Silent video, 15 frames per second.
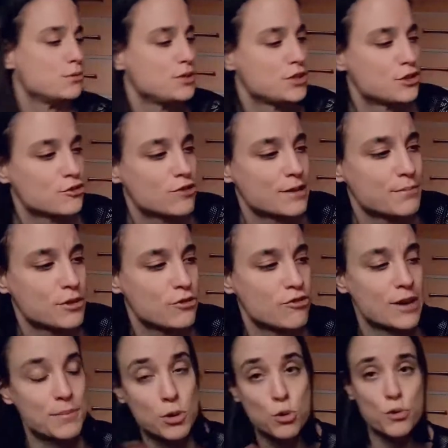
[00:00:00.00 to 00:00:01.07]
we just
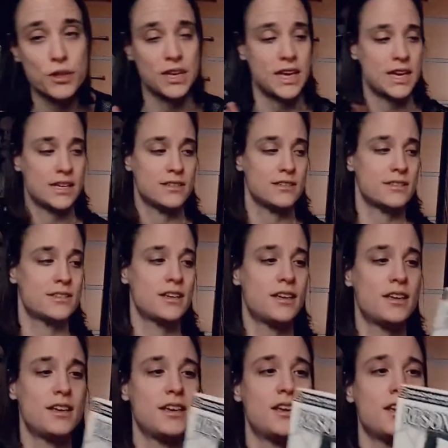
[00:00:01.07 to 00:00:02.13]
unwrap all the layers,
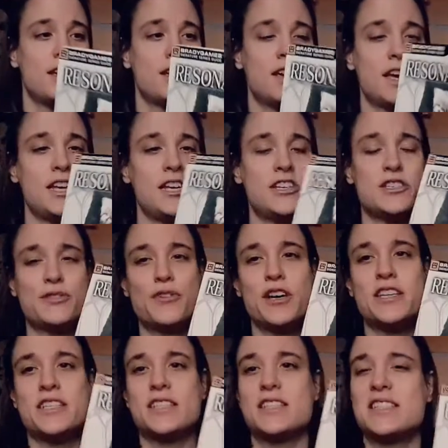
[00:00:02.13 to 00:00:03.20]
and you just
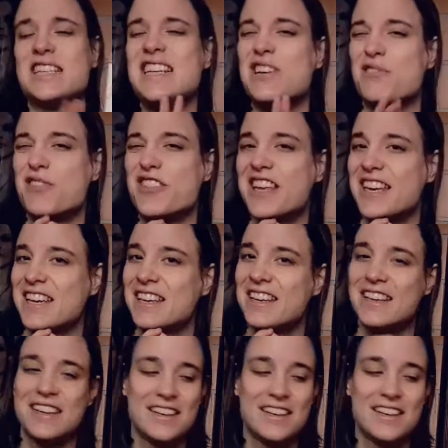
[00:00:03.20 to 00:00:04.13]
find it's just a little thing.